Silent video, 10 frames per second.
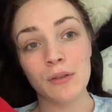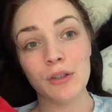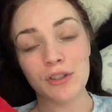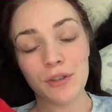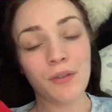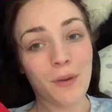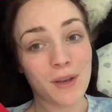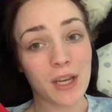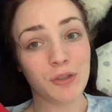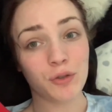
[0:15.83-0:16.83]
just to film
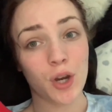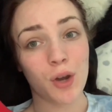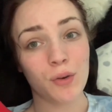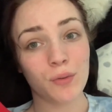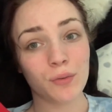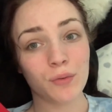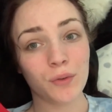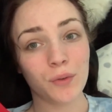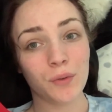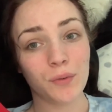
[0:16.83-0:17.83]
an intro
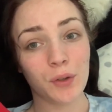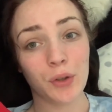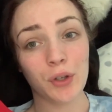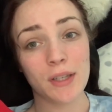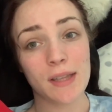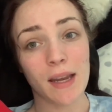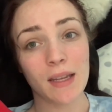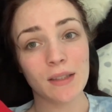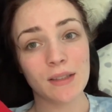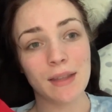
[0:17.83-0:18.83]
for 30
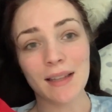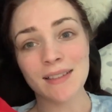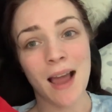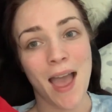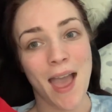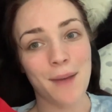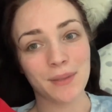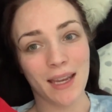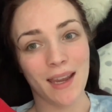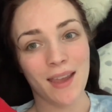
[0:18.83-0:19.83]
seconds. That's not
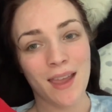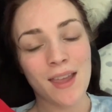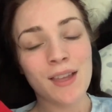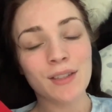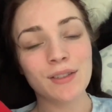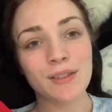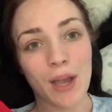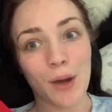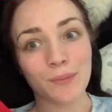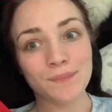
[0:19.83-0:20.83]
happening.
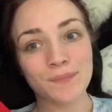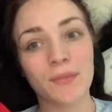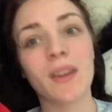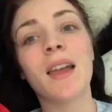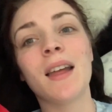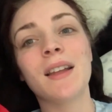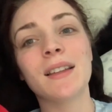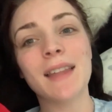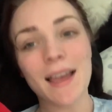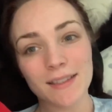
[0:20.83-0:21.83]
So
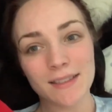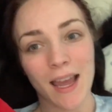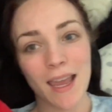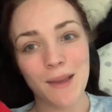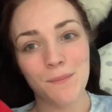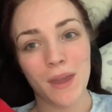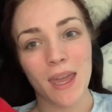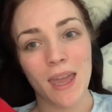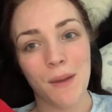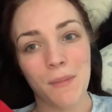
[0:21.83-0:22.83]
last night,
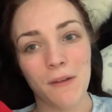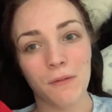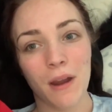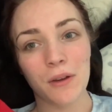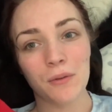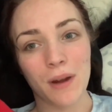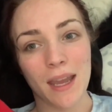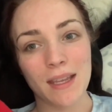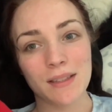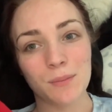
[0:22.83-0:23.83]
me and my friend
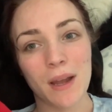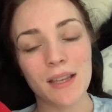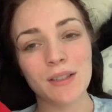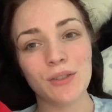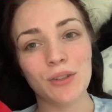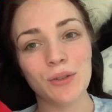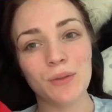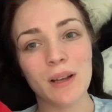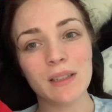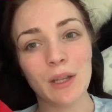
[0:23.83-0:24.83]
Grace went
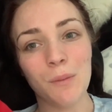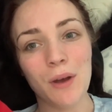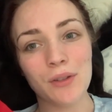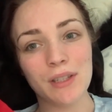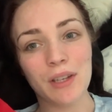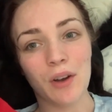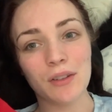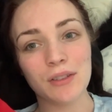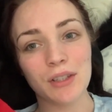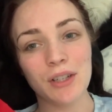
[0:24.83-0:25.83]
to a Lil Mosey
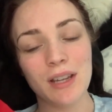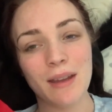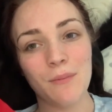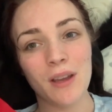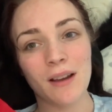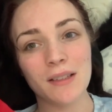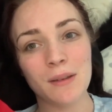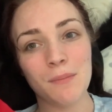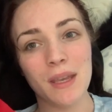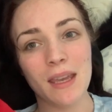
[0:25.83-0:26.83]
concert and we got
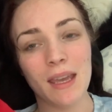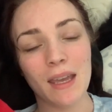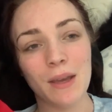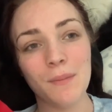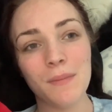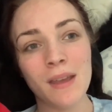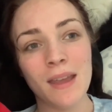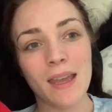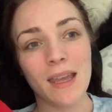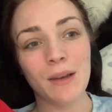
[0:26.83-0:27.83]
to meet him,
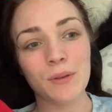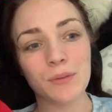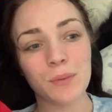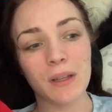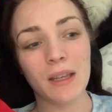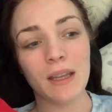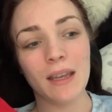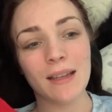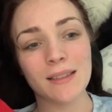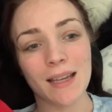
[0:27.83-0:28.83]
and it was
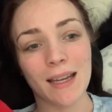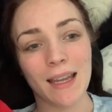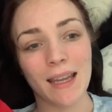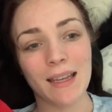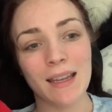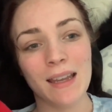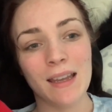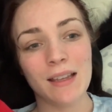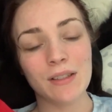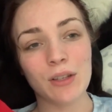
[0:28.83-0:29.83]
really exciting.
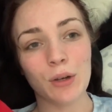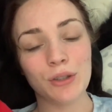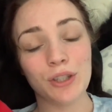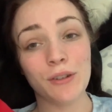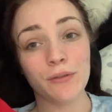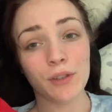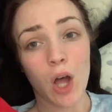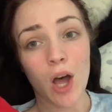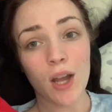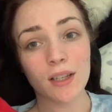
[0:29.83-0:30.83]
So she
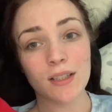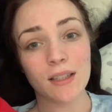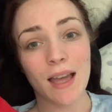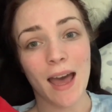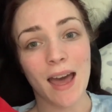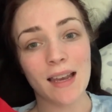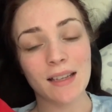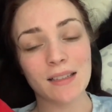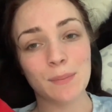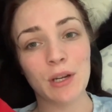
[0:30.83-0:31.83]
vlogged that
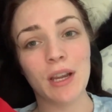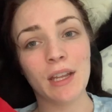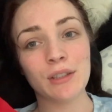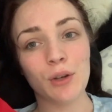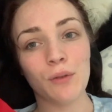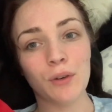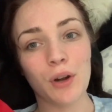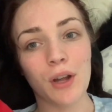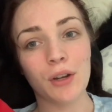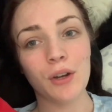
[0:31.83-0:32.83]
experience
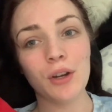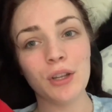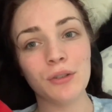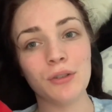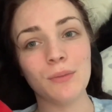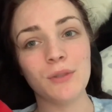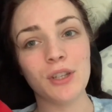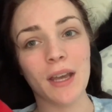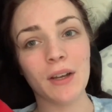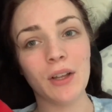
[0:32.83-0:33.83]
over on her YouTube
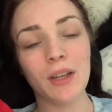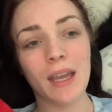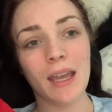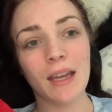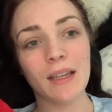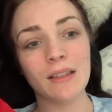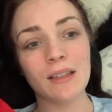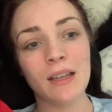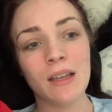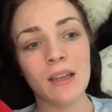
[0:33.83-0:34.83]
channel, and
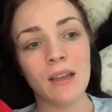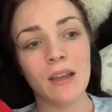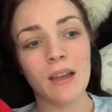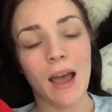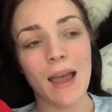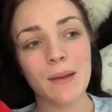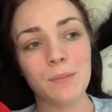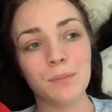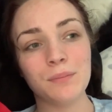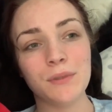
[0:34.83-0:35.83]

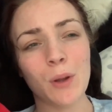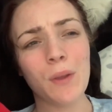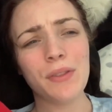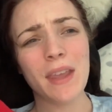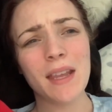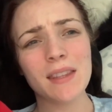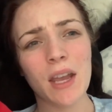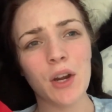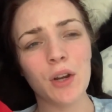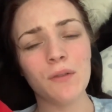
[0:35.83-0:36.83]
I don't think
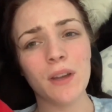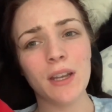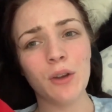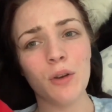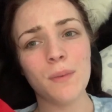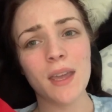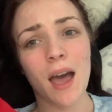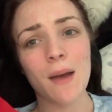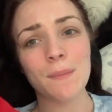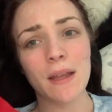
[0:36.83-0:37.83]
that her video will be
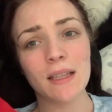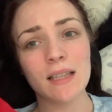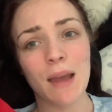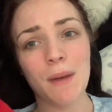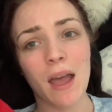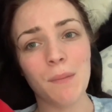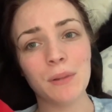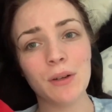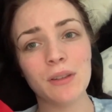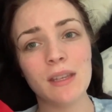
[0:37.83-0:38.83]
up by the time I
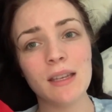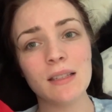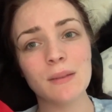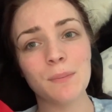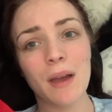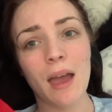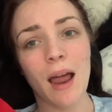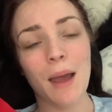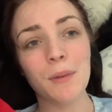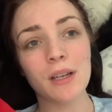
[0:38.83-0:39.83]
upload this,
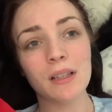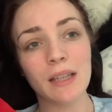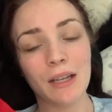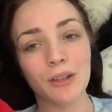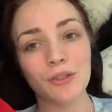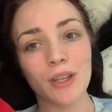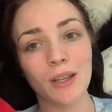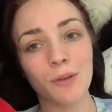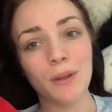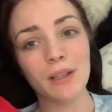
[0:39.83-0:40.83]
but I'm gonna link her
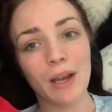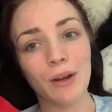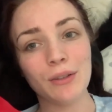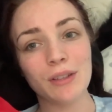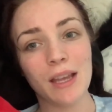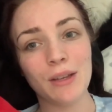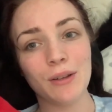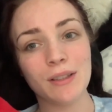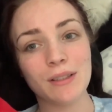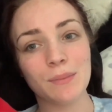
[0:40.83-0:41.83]
channel below so that
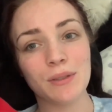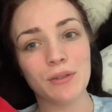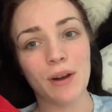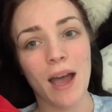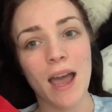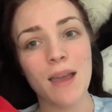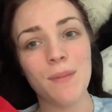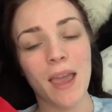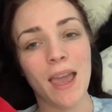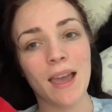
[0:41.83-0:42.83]
you can
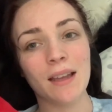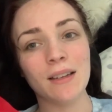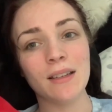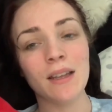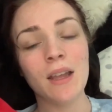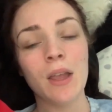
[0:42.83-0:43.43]
subscribe and